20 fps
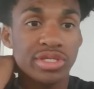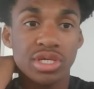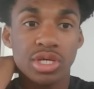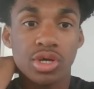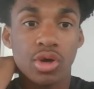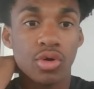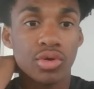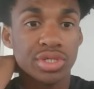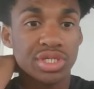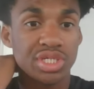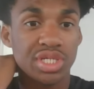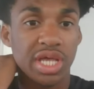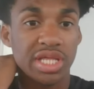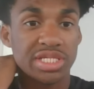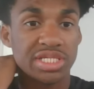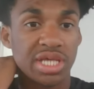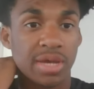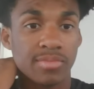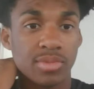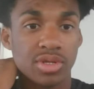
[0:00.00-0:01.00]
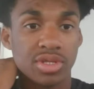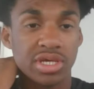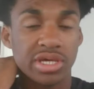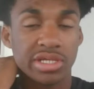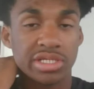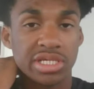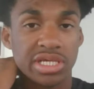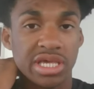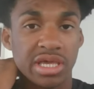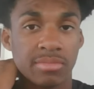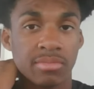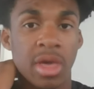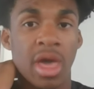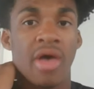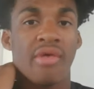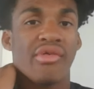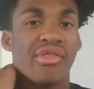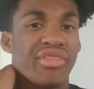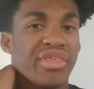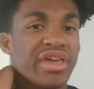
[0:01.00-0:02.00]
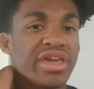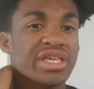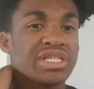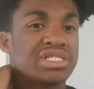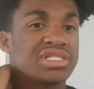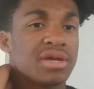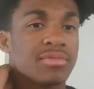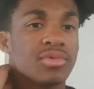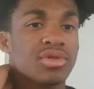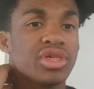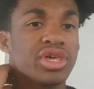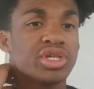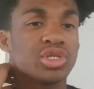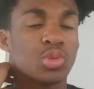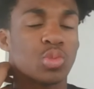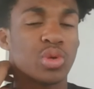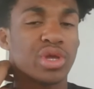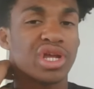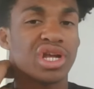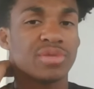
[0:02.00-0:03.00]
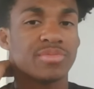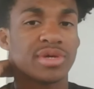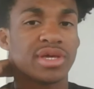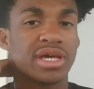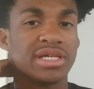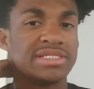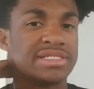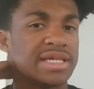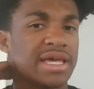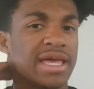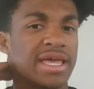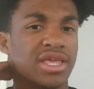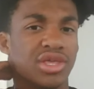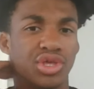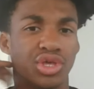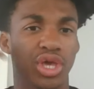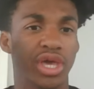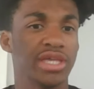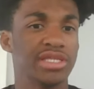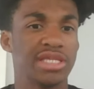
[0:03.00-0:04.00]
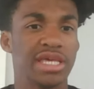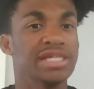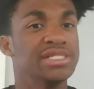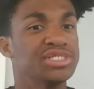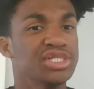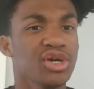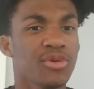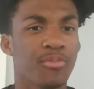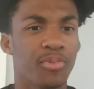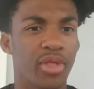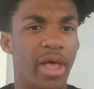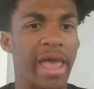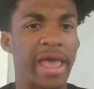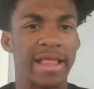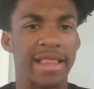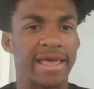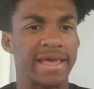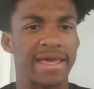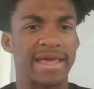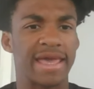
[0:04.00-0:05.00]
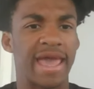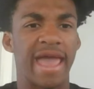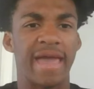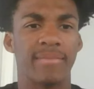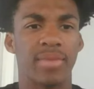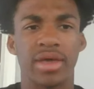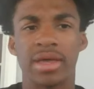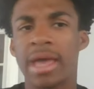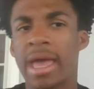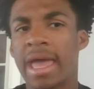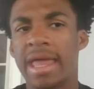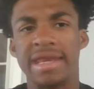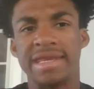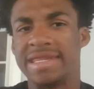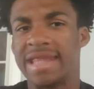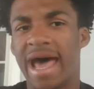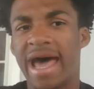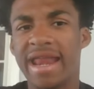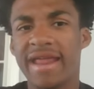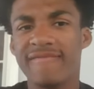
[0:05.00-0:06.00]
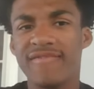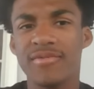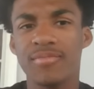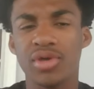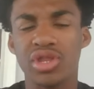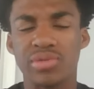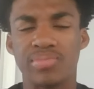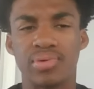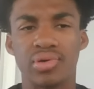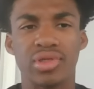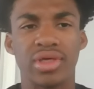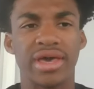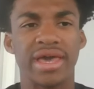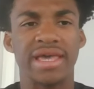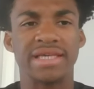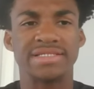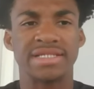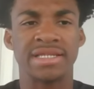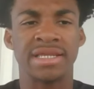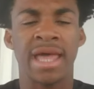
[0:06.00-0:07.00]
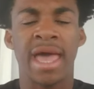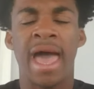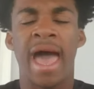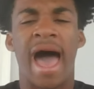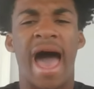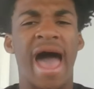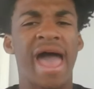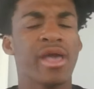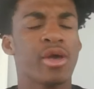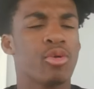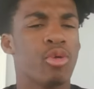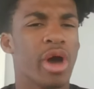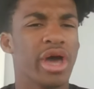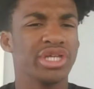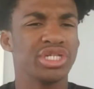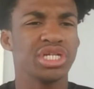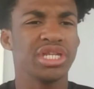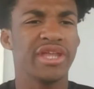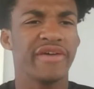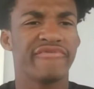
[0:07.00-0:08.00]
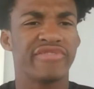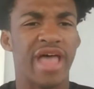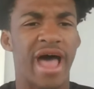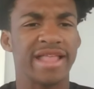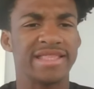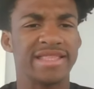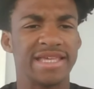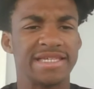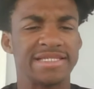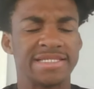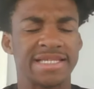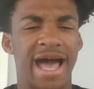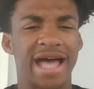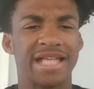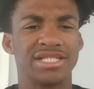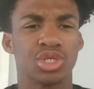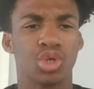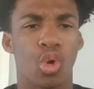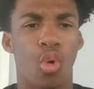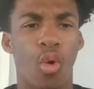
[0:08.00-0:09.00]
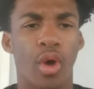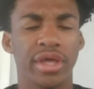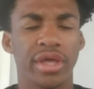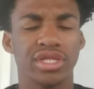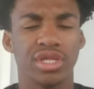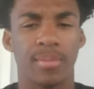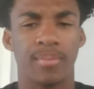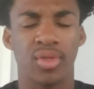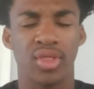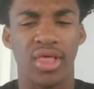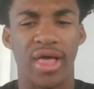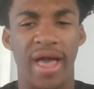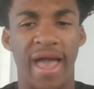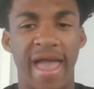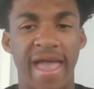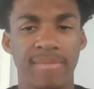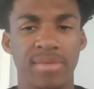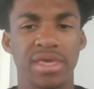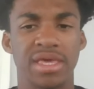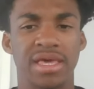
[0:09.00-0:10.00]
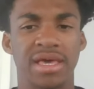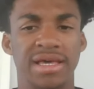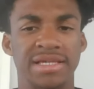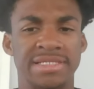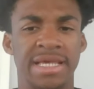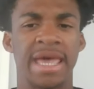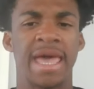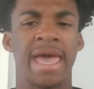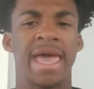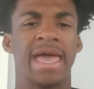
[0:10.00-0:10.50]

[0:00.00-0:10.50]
to Golden State Summer League team. The thing is, Summer League's weird because they still play it like a game. Like, not everybody plays. And I question if Dante Scott's going to play because